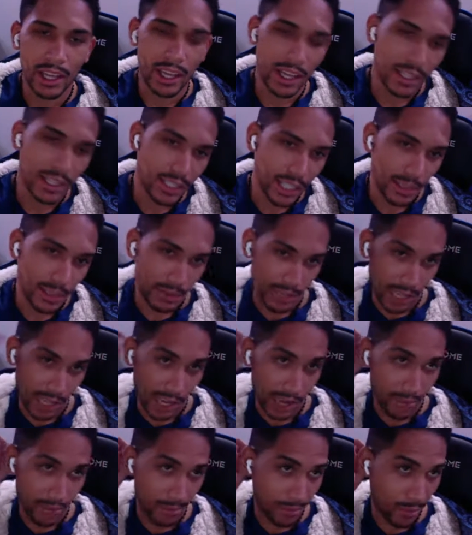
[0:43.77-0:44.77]
it seems
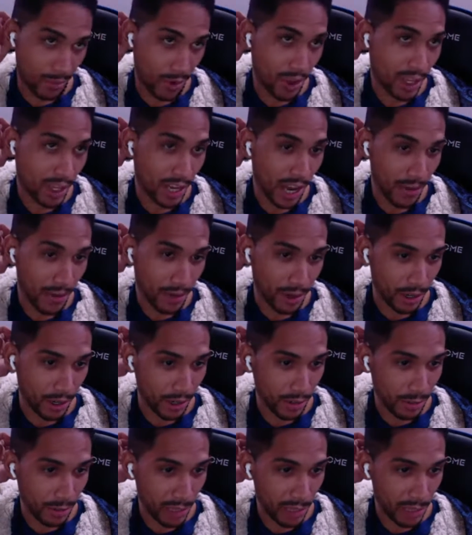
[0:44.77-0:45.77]
that more than
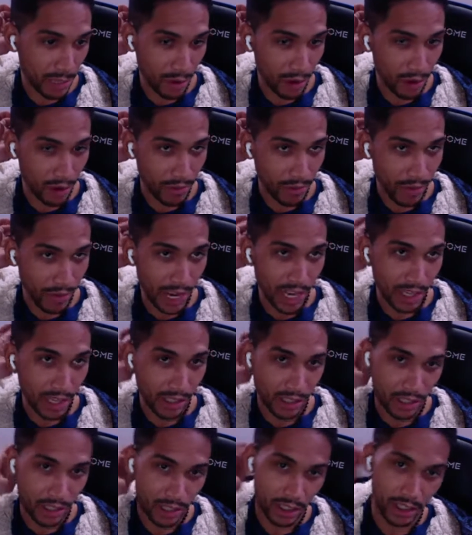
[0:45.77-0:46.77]
ever, people are afraid
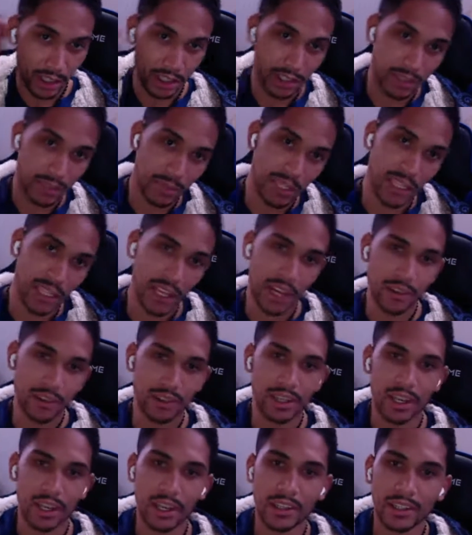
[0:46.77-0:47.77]
to speak
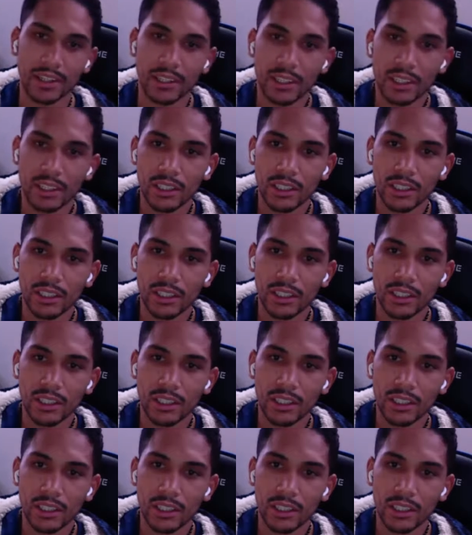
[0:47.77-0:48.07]
out on